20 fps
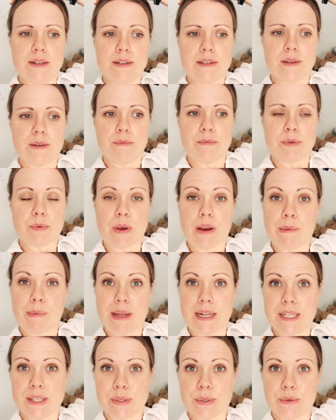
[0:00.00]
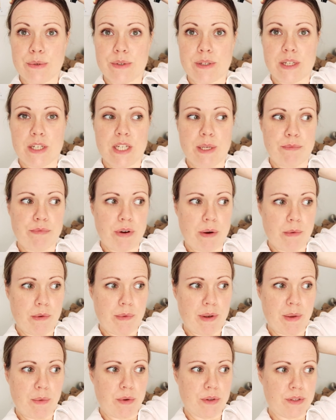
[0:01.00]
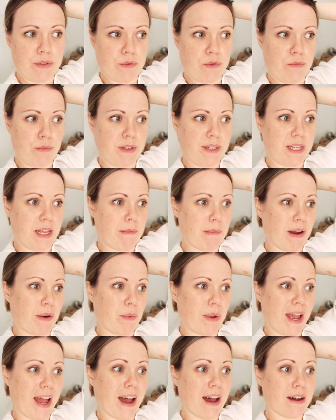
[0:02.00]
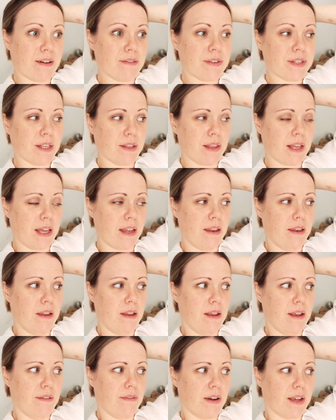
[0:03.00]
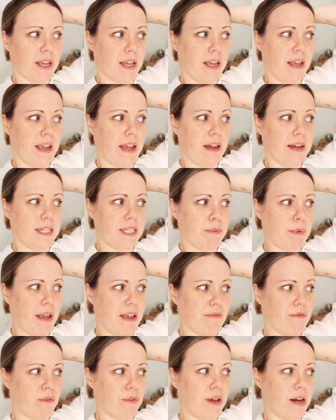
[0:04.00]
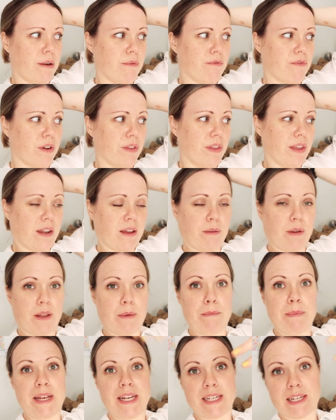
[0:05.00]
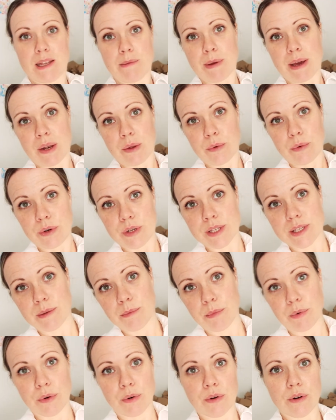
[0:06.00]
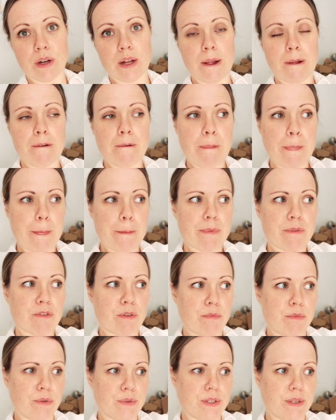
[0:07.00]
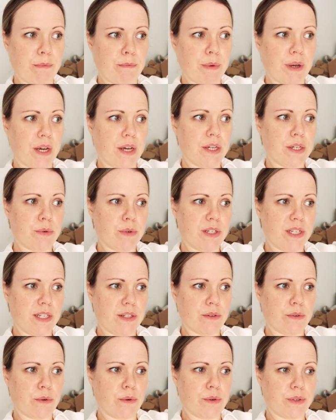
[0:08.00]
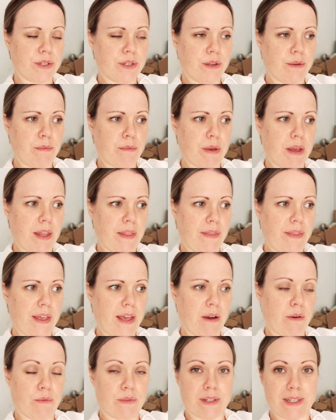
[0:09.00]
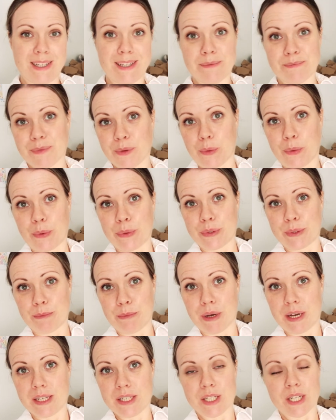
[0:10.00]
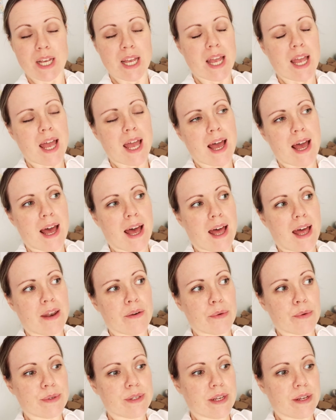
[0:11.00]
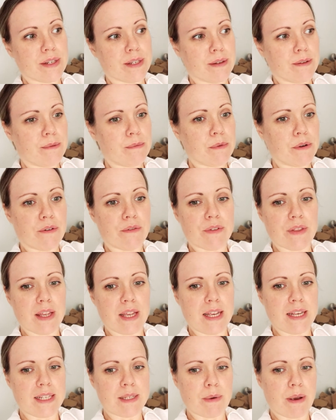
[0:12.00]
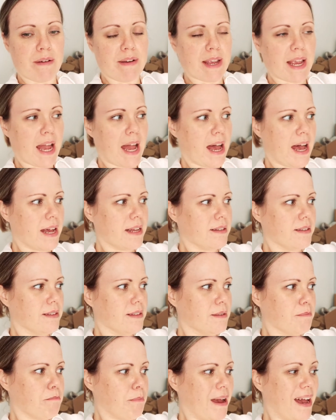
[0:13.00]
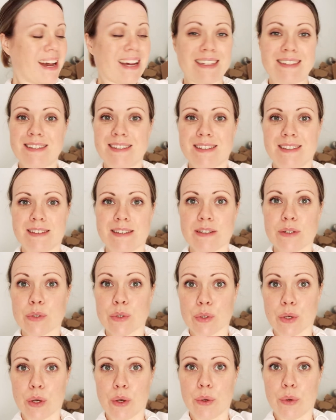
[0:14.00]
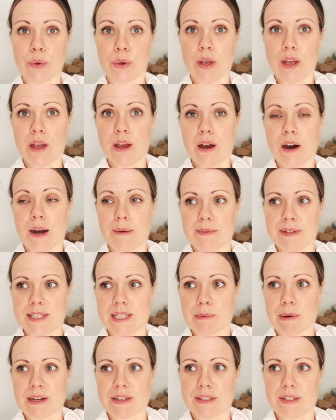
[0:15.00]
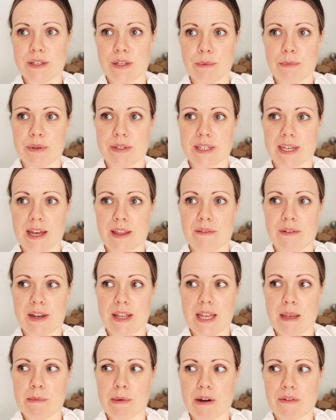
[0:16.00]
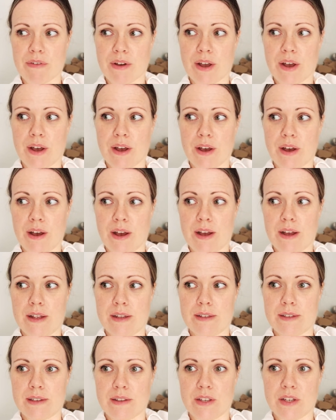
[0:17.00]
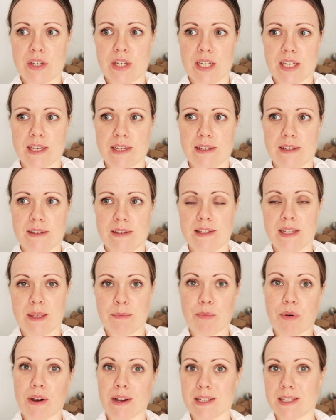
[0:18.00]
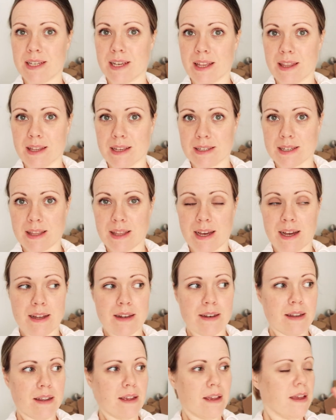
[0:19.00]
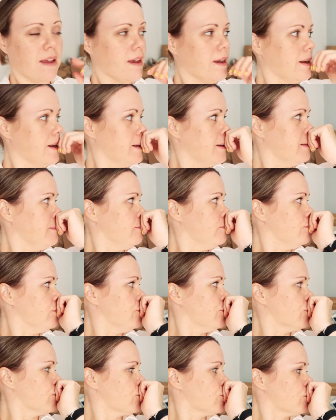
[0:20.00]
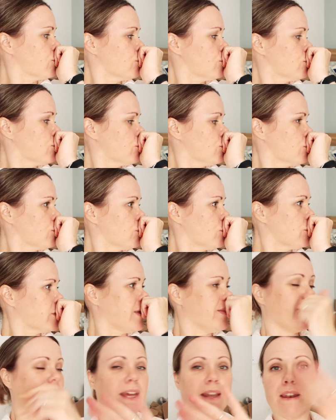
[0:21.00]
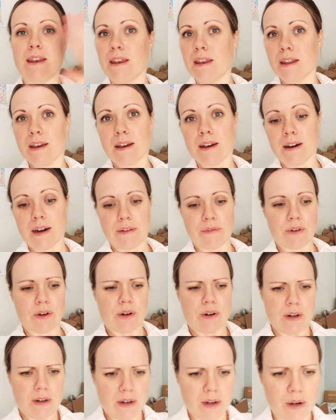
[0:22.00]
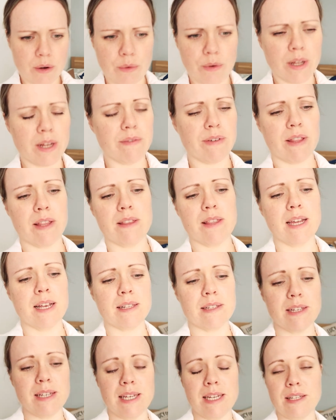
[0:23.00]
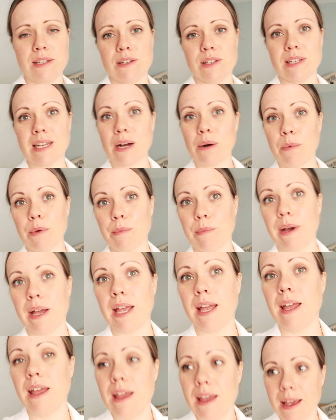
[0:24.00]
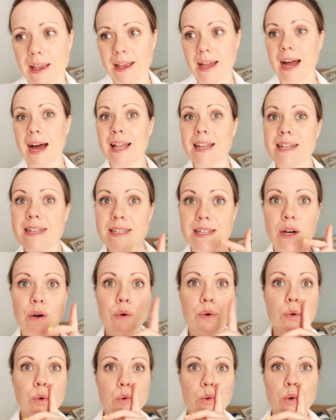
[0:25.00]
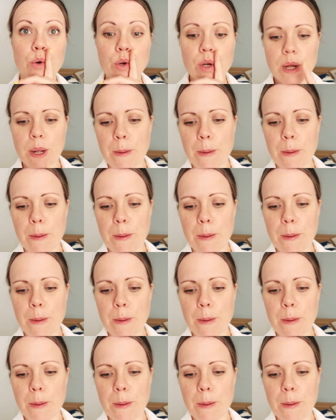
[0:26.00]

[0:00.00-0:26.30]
some Sweary pencils, and she probably wants almost the amount we have, so then if I can get her to pay for that up front, then I will immediately be able to order some more from Awesome Merch, which is awesome, and they're obviously awesome merch, and also some of the Sweary Cats pads. So I'm just about to put together an email for her so that she can see pricing and things like that. And then I've got a whole load of other things I need to get on with my calendar. Ooh.